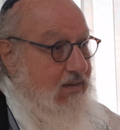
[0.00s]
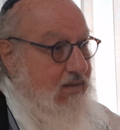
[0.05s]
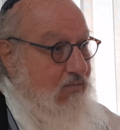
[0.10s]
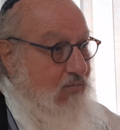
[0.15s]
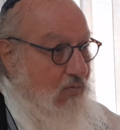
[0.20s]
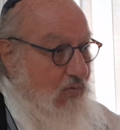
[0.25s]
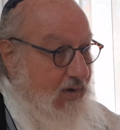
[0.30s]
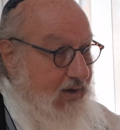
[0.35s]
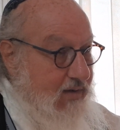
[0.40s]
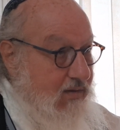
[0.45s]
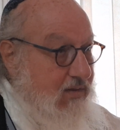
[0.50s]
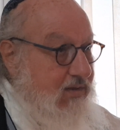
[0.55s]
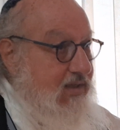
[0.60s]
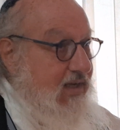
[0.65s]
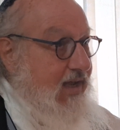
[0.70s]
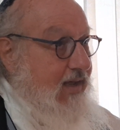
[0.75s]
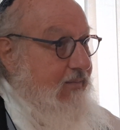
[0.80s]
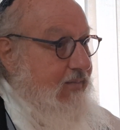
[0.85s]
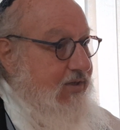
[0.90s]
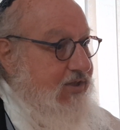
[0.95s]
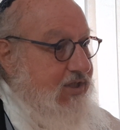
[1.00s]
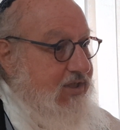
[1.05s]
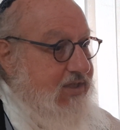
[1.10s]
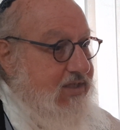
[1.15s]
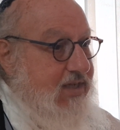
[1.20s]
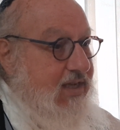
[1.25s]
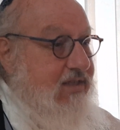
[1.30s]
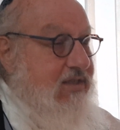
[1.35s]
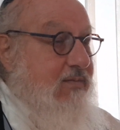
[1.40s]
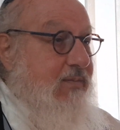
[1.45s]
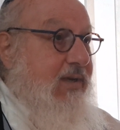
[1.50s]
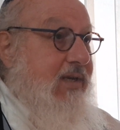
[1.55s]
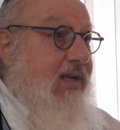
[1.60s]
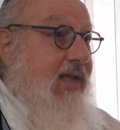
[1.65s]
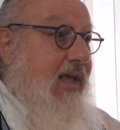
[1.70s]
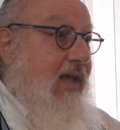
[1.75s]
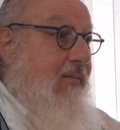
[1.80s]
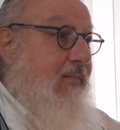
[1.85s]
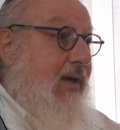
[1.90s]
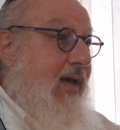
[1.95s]
real damage assessment
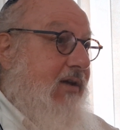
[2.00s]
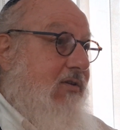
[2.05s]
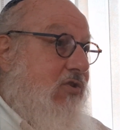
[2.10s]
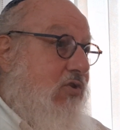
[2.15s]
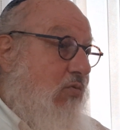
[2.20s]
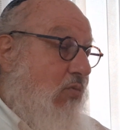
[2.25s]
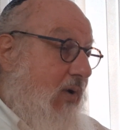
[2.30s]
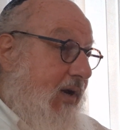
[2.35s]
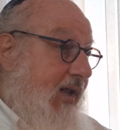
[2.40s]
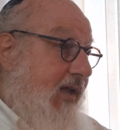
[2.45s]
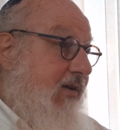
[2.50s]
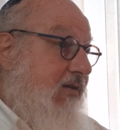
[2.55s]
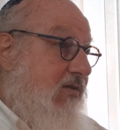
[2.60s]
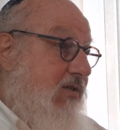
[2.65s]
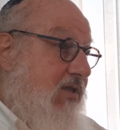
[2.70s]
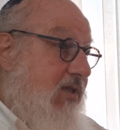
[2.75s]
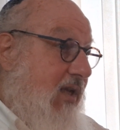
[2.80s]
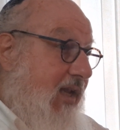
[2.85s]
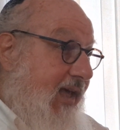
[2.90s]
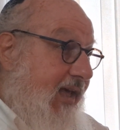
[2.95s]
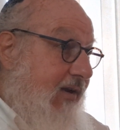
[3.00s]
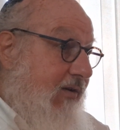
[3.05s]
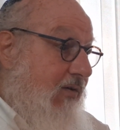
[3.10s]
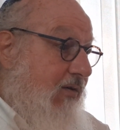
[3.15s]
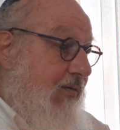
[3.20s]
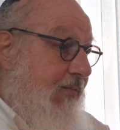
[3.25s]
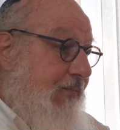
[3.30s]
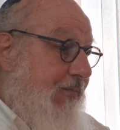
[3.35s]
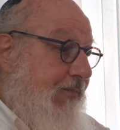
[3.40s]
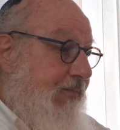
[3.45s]
came out 20 years later,